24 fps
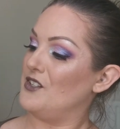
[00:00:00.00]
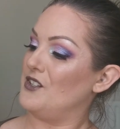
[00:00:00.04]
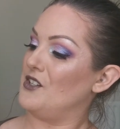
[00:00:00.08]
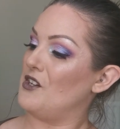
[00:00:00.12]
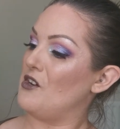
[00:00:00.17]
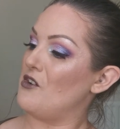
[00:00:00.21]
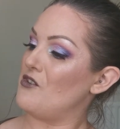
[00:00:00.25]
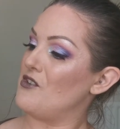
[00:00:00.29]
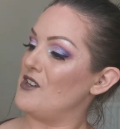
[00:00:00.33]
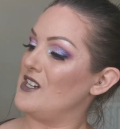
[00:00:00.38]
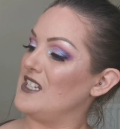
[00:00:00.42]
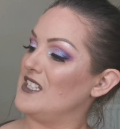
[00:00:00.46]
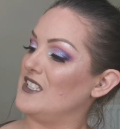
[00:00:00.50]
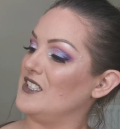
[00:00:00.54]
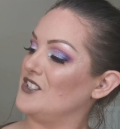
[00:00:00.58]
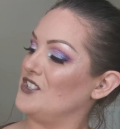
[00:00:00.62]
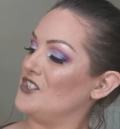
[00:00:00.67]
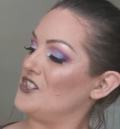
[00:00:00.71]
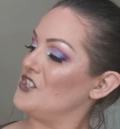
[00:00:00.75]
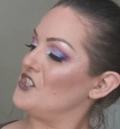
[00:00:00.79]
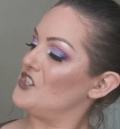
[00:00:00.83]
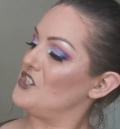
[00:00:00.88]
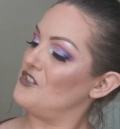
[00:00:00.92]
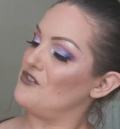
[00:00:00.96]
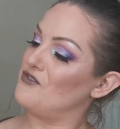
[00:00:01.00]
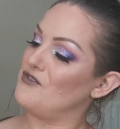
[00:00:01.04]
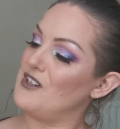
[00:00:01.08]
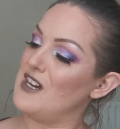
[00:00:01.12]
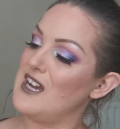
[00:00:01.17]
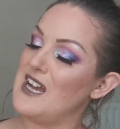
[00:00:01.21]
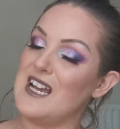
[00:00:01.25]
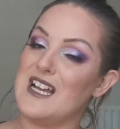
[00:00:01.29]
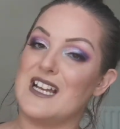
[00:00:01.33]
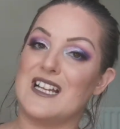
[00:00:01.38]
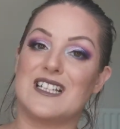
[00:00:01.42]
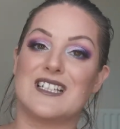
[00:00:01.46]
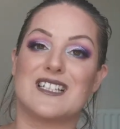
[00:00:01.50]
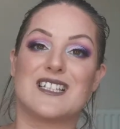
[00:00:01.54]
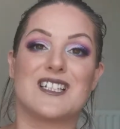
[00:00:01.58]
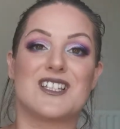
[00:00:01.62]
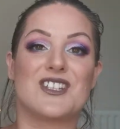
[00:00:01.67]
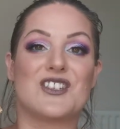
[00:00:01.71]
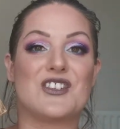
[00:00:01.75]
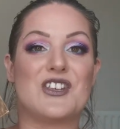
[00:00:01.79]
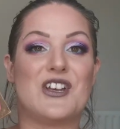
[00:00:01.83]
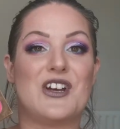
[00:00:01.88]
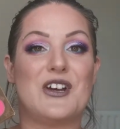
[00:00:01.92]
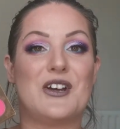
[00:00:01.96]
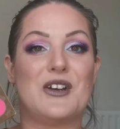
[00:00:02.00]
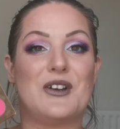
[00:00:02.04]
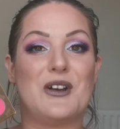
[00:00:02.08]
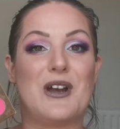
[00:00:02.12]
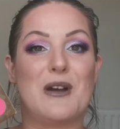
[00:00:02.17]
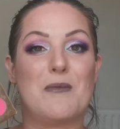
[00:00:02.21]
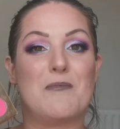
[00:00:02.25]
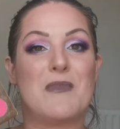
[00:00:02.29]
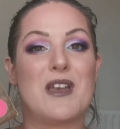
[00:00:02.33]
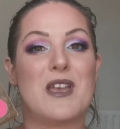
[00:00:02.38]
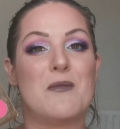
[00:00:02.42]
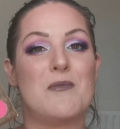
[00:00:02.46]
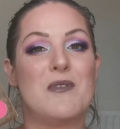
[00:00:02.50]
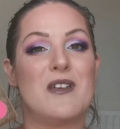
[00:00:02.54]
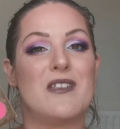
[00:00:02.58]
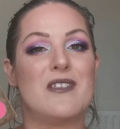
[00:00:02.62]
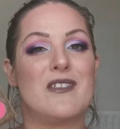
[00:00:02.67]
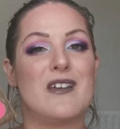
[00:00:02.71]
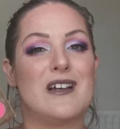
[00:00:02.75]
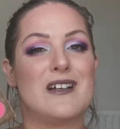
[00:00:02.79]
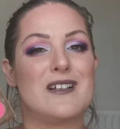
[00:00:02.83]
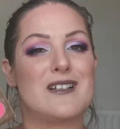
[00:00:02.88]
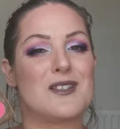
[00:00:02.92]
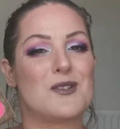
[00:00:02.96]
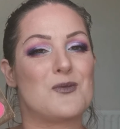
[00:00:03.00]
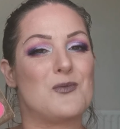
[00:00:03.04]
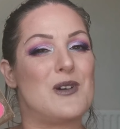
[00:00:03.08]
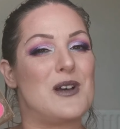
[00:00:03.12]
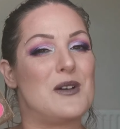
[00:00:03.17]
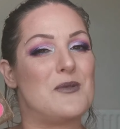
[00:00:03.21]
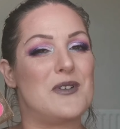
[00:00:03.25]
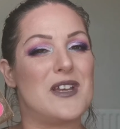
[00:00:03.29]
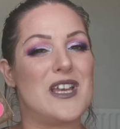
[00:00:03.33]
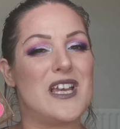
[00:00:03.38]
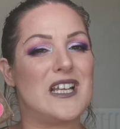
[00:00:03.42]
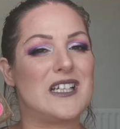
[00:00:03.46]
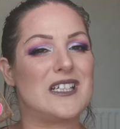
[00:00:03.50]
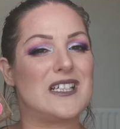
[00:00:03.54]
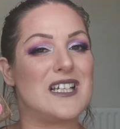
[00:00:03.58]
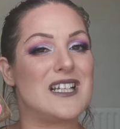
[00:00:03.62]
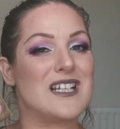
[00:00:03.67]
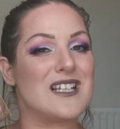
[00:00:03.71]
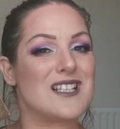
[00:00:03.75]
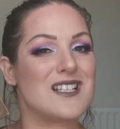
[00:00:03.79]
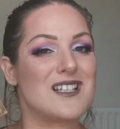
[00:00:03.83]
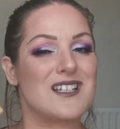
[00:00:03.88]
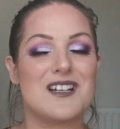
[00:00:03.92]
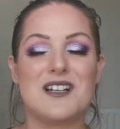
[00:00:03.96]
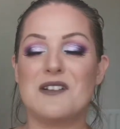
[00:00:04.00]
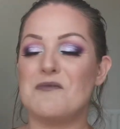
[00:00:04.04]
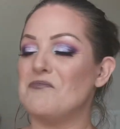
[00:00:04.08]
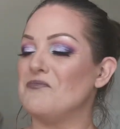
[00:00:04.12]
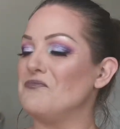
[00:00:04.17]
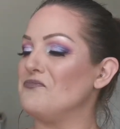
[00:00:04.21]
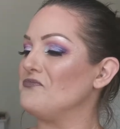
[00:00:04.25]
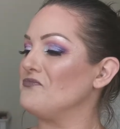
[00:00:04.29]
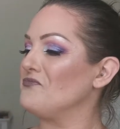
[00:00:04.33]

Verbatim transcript: the orange, the red. So maybe that's where we head next time.